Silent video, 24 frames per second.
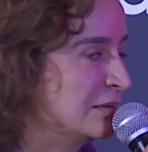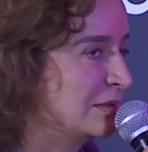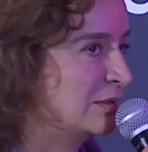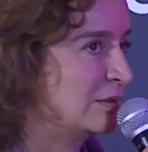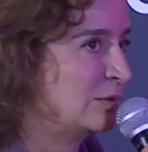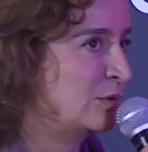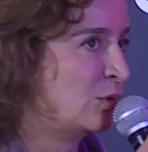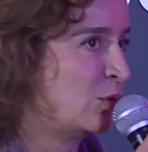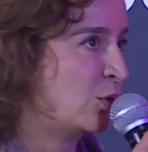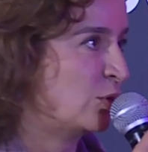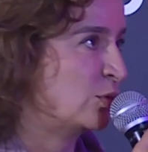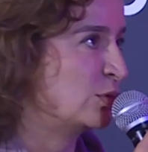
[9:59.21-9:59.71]

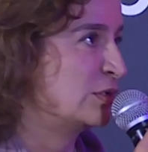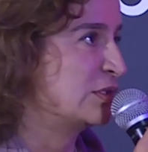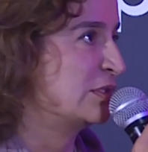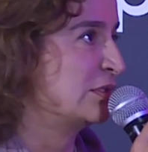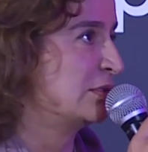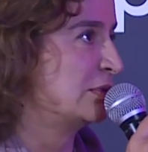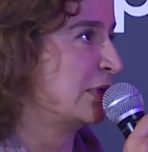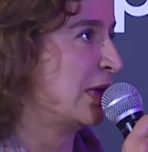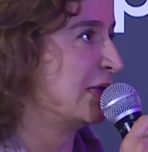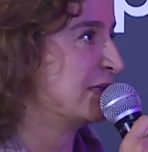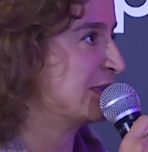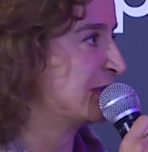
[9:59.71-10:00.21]

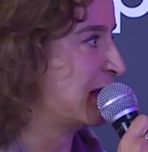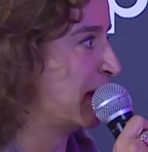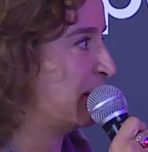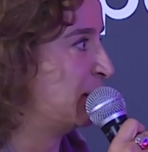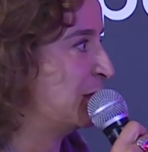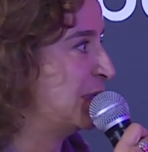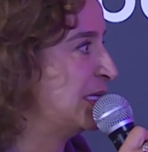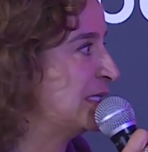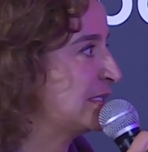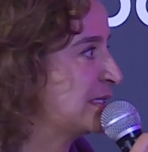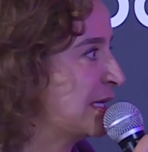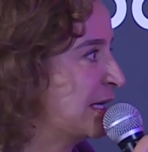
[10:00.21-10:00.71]
those
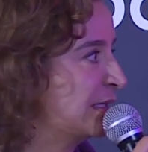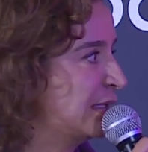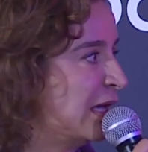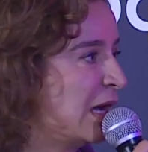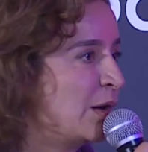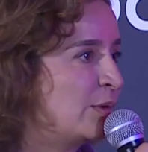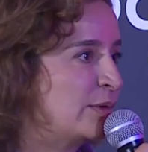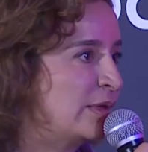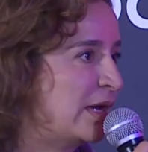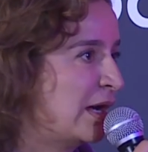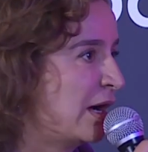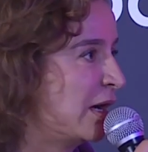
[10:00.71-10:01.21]
assemblies and
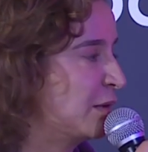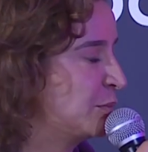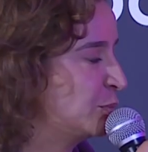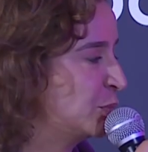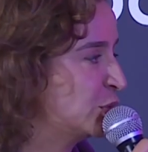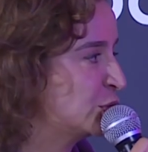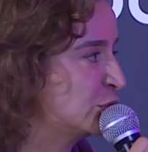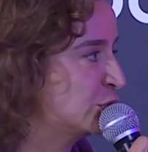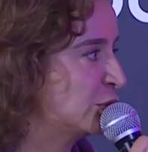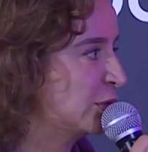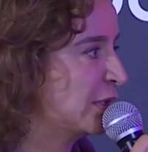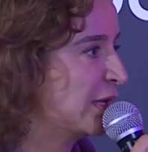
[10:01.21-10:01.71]
how they are
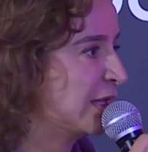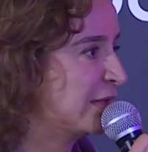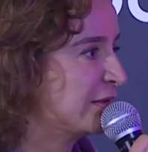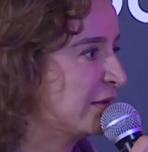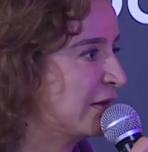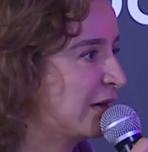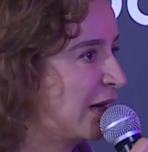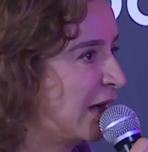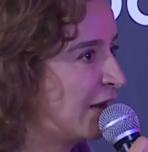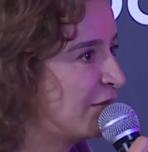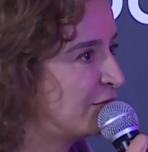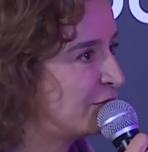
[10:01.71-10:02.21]
put
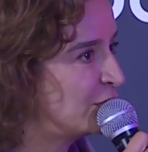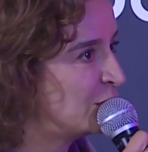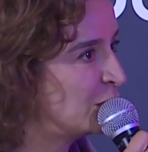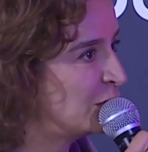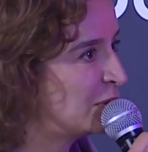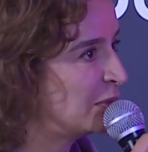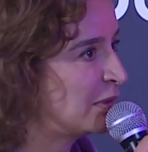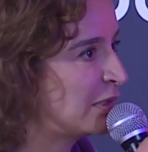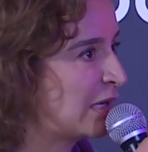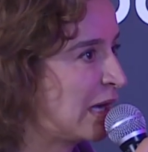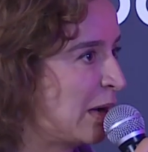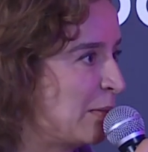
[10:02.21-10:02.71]
together. Have
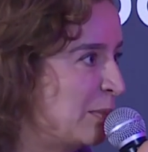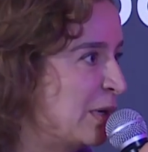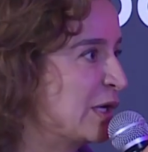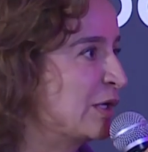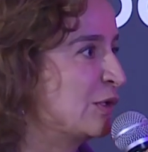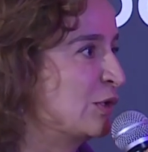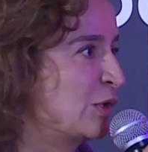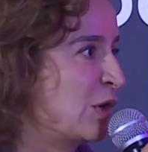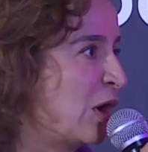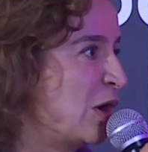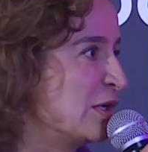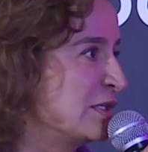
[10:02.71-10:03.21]
you come
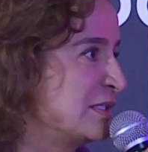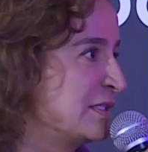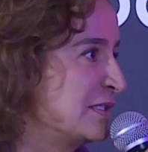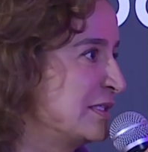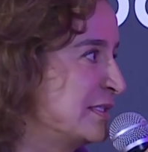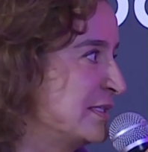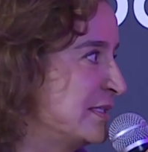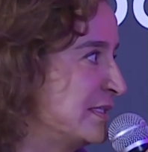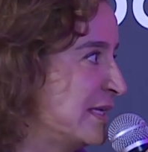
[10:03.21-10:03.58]
across